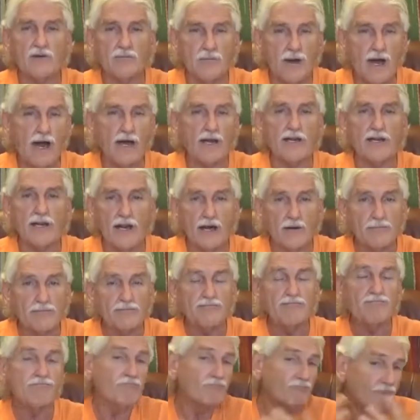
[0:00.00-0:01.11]
your body up.
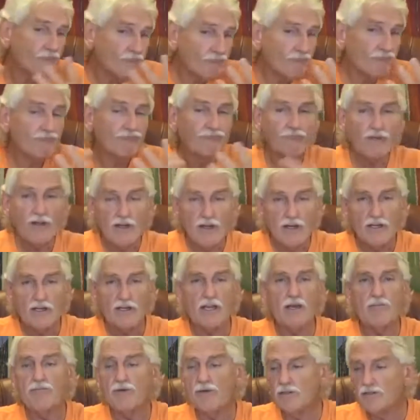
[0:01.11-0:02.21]

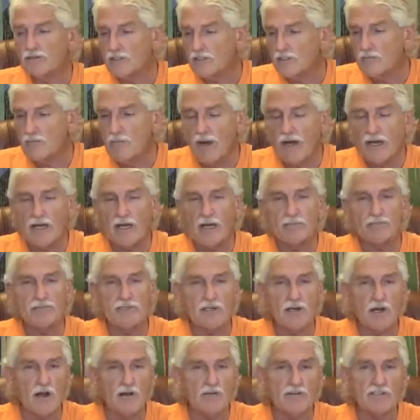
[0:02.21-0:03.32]
Keep using the makeups
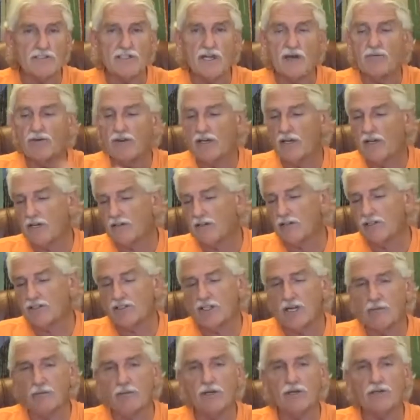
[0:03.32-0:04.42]
and all this stuff and getting these
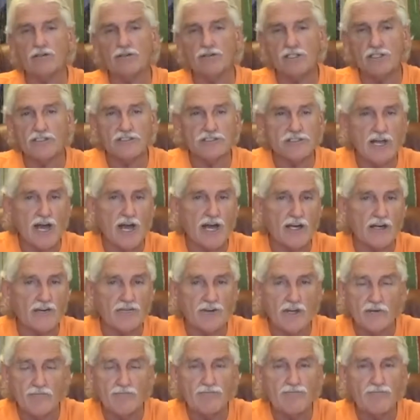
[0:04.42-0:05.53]
chemicals inside of
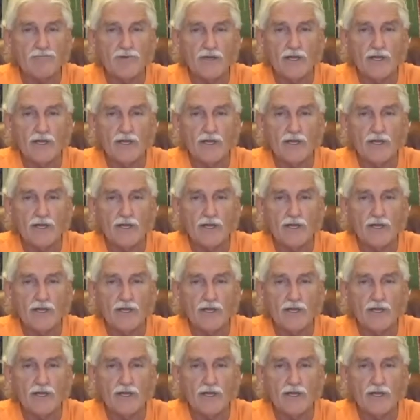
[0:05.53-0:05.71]
you.